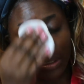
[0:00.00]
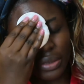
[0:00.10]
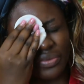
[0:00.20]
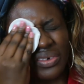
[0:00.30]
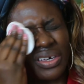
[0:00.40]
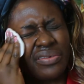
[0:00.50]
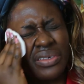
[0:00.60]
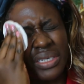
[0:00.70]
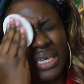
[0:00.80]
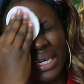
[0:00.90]
if you
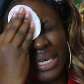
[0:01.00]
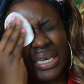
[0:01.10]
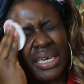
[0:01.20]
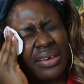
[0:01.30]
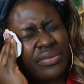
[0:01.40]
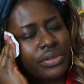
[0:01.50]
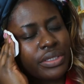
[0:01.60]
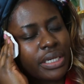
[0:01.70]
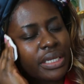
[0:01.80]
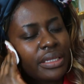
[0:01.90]
haven't taken care of your
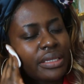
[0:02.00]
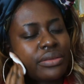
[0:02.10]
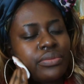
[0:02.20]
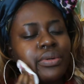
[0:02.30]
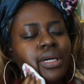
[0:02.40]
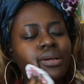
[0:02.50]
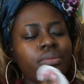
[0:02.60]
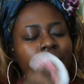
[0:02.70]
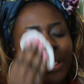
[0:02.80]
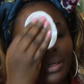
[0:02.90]
skin, then the way your
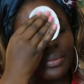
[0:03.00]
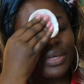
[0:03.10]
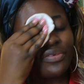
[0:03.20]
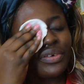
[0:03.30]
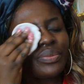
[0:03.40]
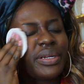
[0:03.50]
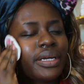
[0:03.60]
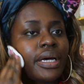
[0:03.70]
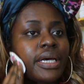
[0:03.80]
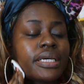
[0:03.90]
makeup even
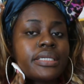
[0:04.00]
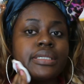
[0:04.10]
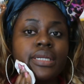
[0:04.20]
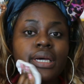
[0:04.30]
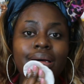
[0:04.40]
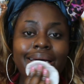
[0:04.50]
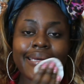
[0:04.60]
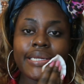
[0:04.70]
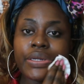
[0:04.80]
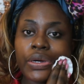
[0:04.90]
applies, like
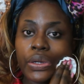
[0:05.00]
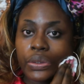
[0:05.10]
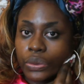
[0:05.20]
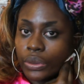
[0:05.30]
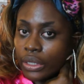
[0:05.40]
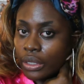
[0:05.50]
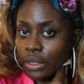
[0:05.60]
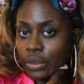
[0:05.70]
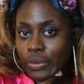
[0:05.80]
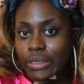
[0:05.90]
I know
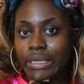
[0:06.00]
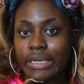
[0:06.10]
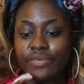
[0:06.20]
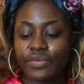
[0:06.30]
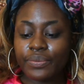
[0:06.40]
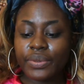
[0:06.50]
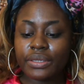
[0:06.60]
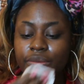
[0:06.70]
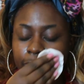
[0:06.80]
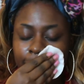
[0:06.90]
when I haven't
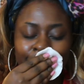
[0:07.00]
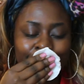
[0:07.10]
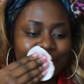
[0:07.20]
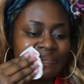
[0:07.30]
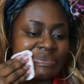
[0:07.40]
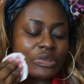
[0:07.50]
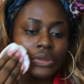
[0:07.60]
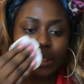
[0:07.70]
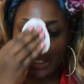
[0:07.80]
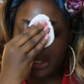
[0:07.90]
been
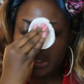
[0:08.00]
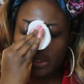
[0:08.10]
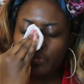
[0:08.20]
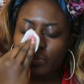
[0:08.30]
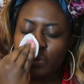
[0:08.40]
drinking enough